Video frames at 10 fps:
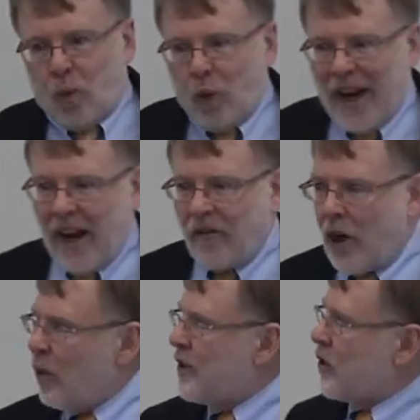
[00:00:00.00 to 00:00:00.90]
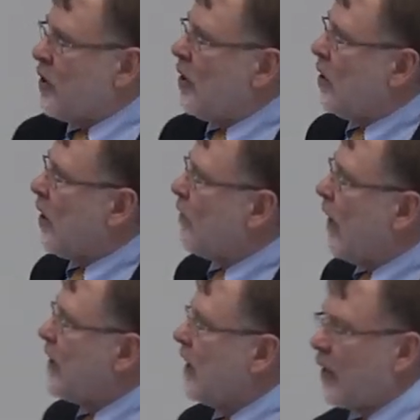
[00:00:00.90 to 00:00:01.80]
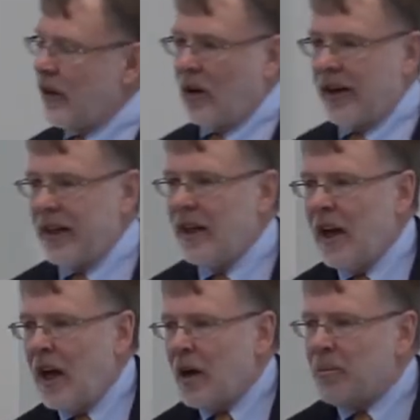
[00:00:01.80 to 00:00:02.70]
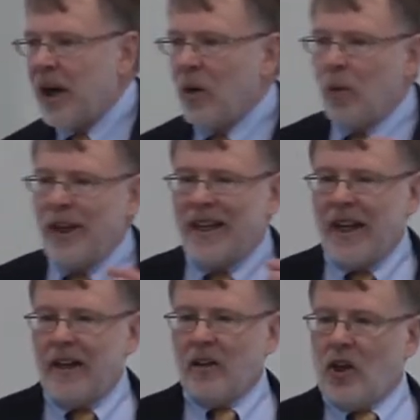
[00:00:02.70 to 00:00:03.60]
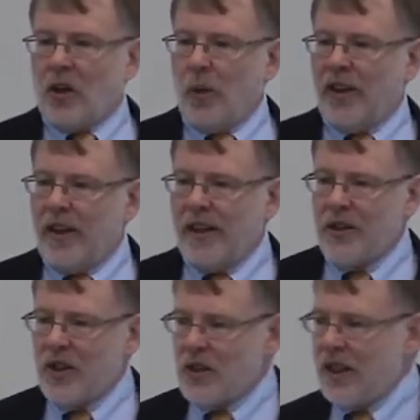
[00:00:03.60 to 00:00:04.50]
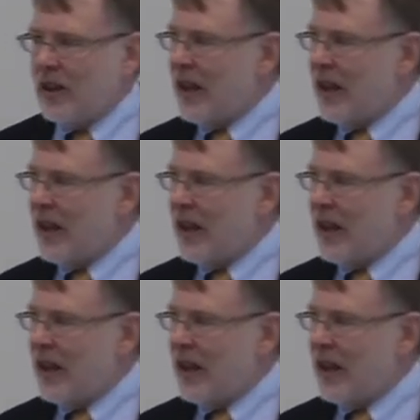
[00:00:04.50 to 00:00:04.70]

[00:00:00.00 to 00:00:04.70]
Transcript: We have no additional funding authority, but we can look within existing